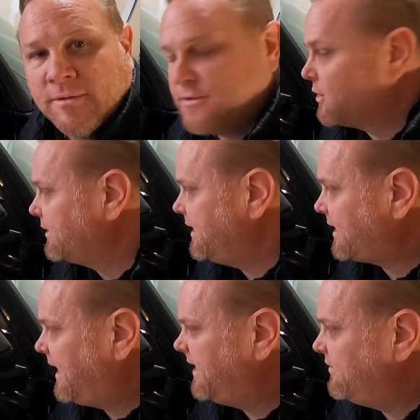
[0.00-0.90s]
So we'll get
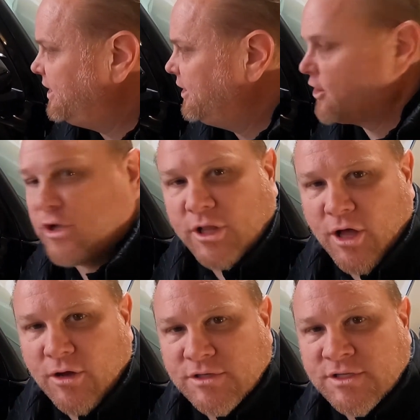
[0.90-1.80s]
kind of in here
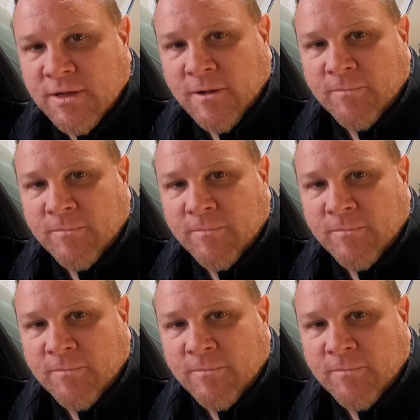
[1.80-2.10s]
close.